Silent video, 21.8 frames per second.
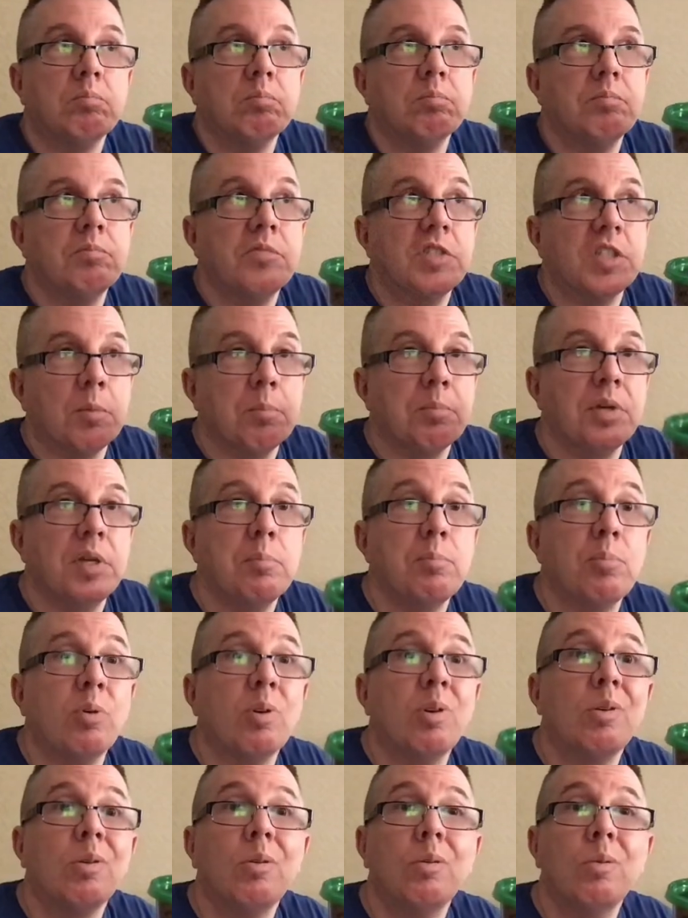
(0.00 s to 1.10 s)
Some
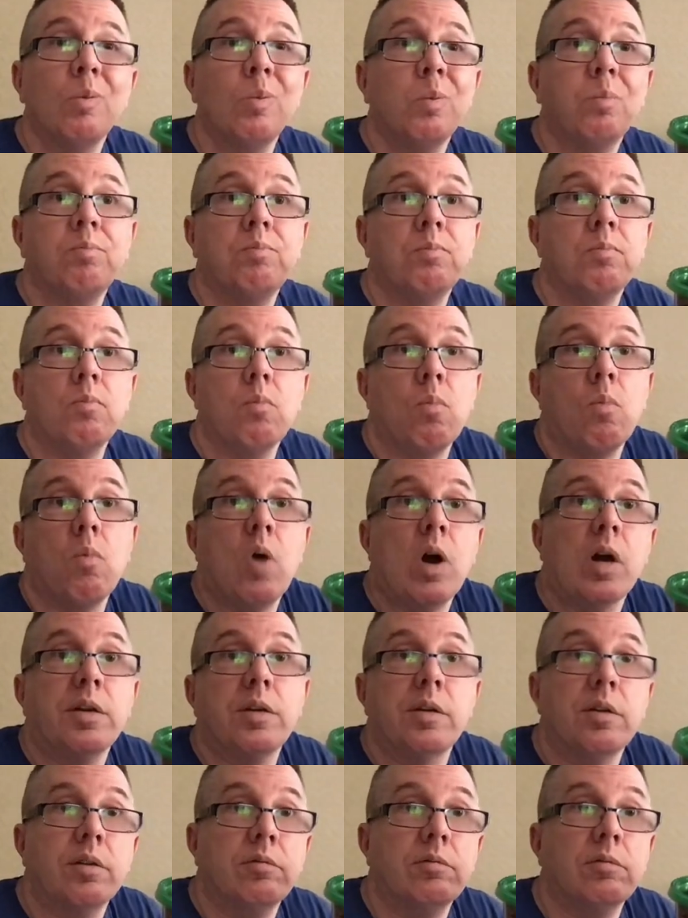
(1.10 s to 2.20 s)
people want
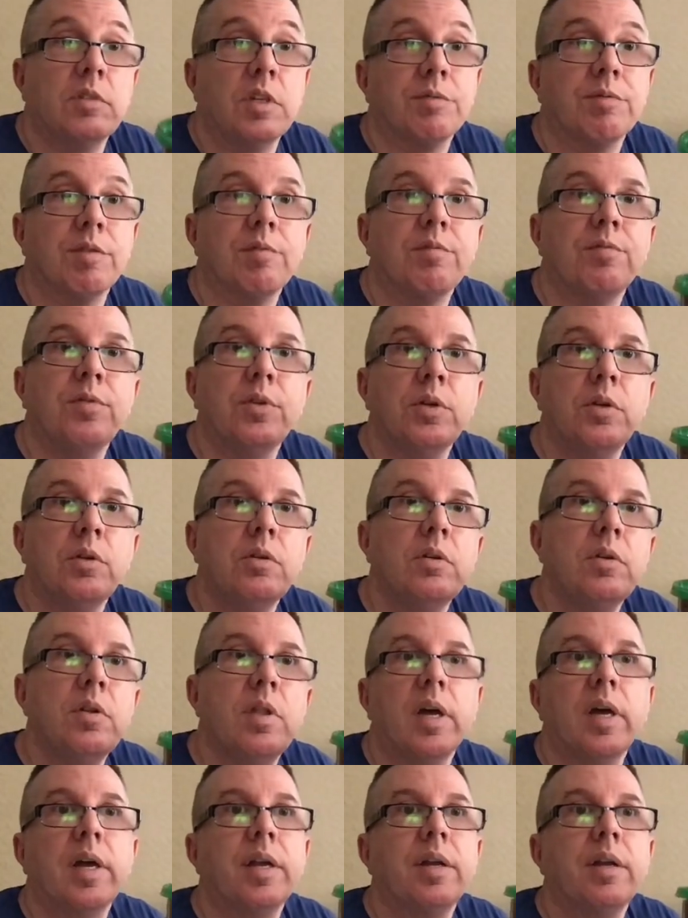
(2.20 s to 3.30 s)
different food
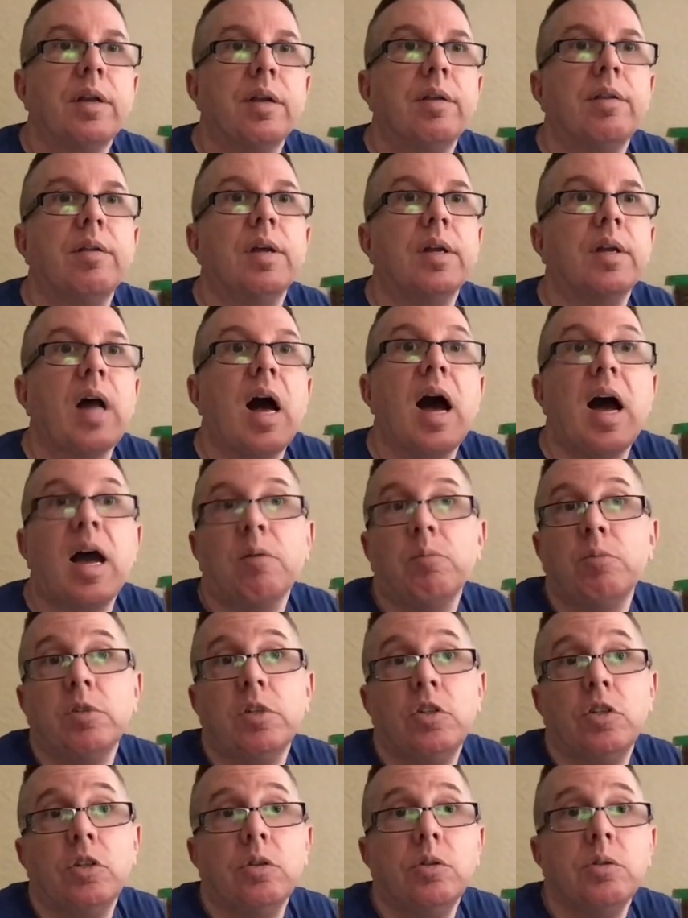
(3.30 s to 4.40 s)
than I would
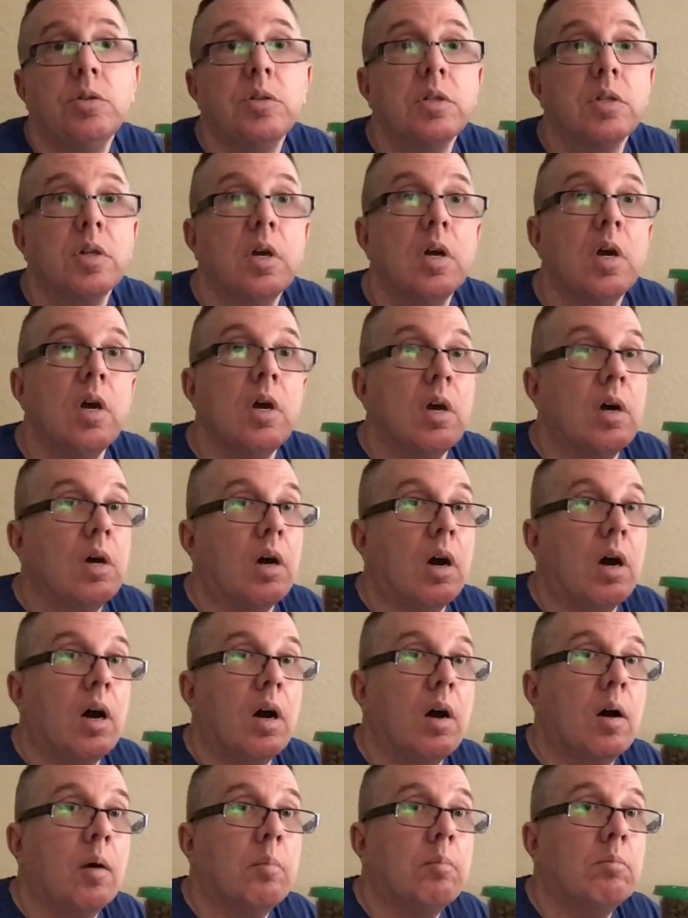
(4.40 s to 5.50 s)
use.
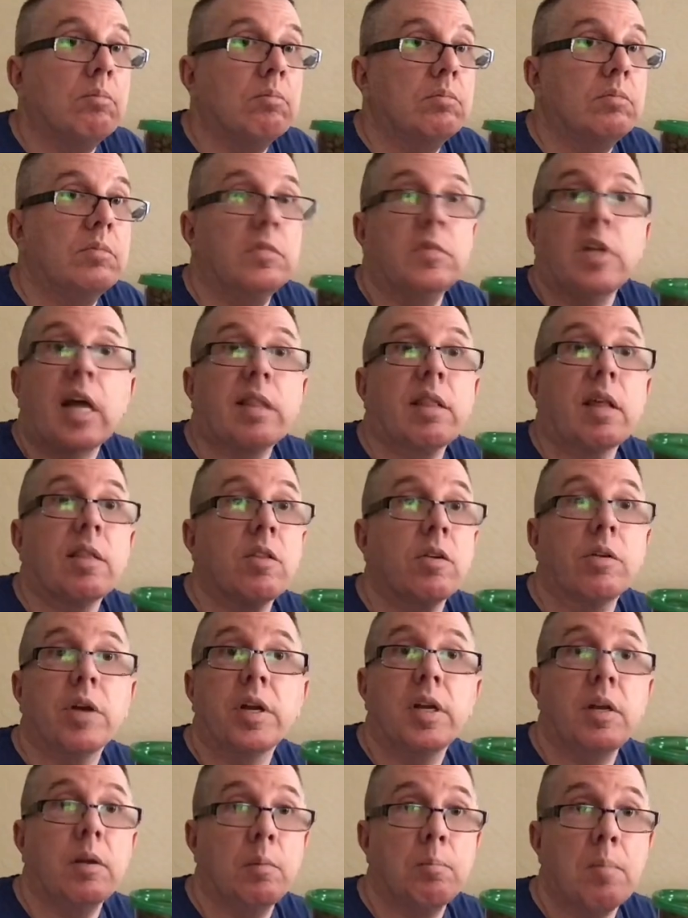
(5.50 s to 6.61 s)
Not that
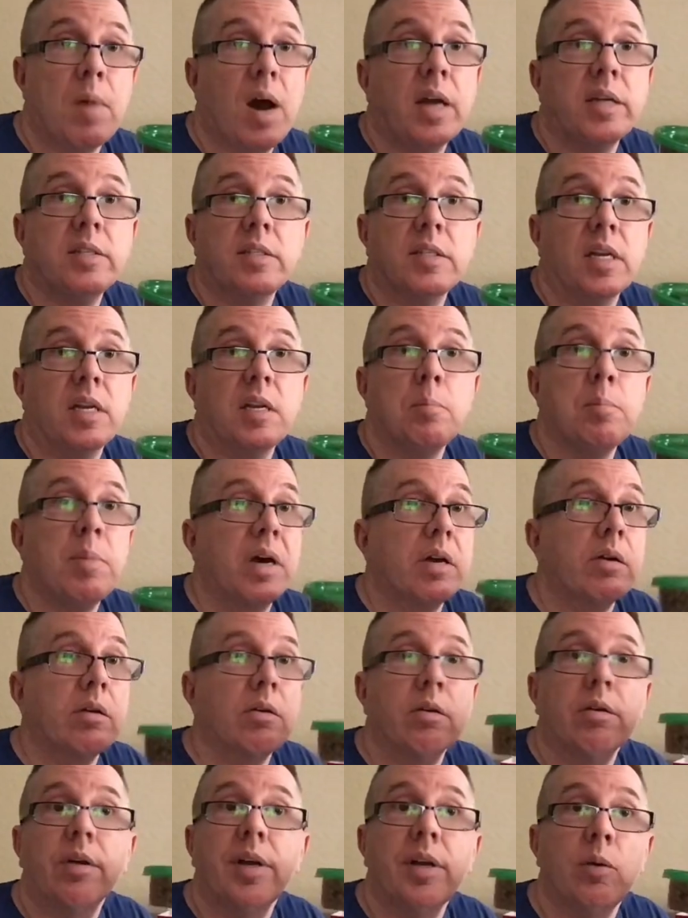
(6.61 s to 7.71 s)
mine's any
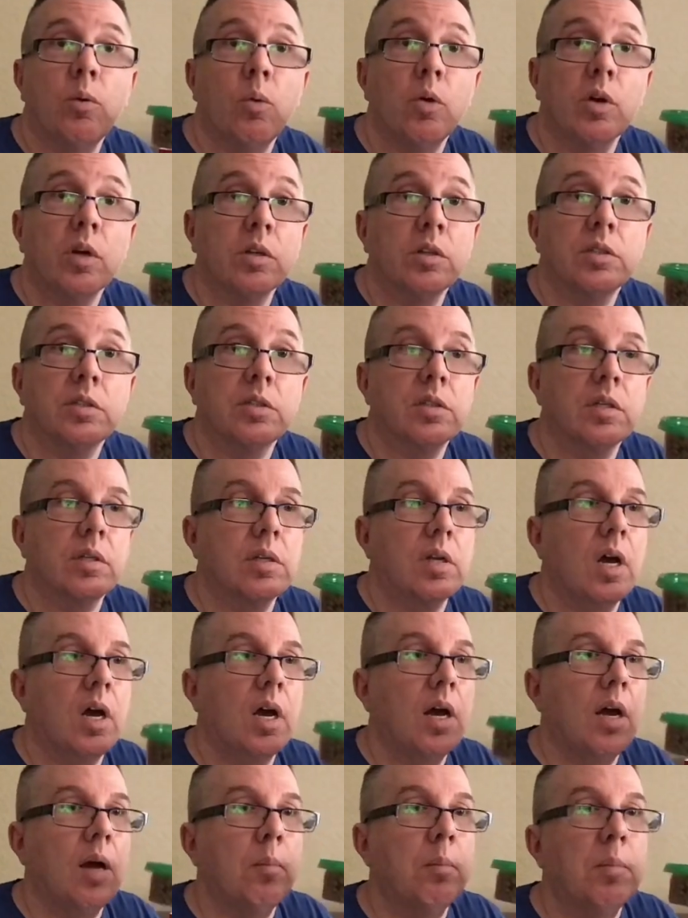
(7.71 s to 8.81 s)
better or any worse,
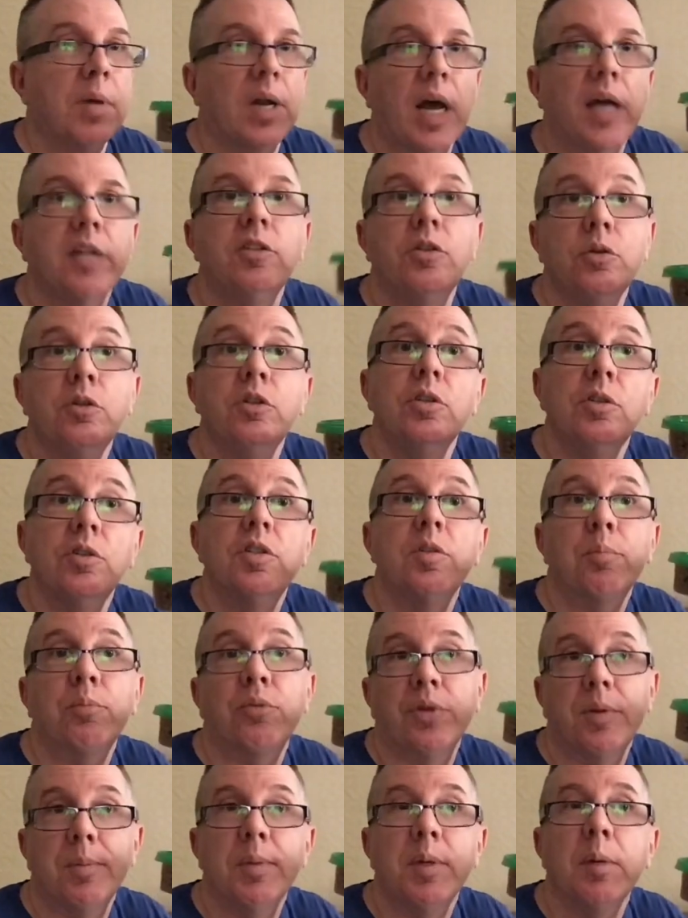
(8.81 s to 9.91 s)
but I do use a
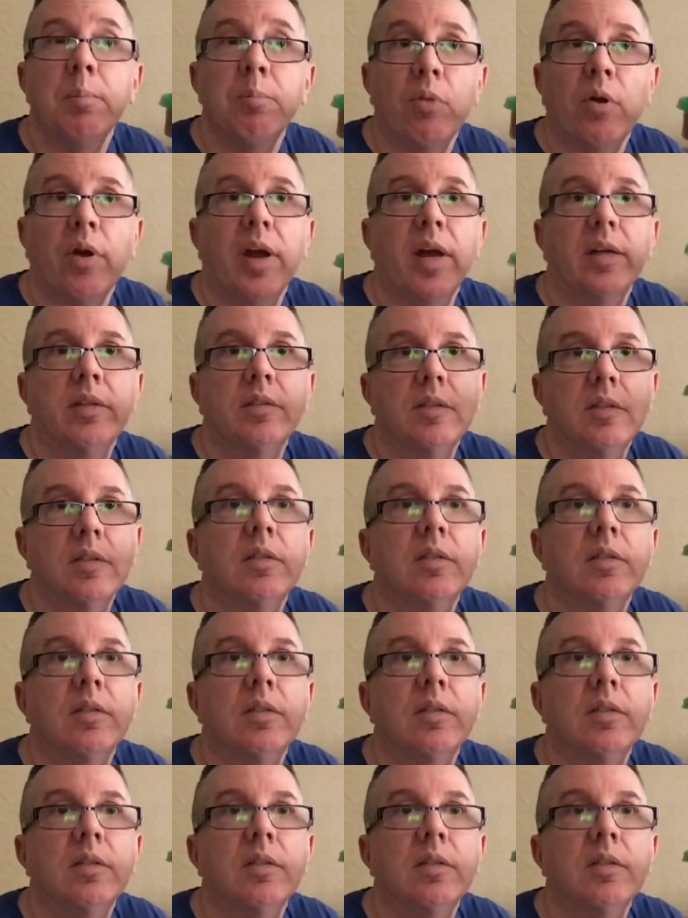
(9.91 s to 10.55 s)
premium brand.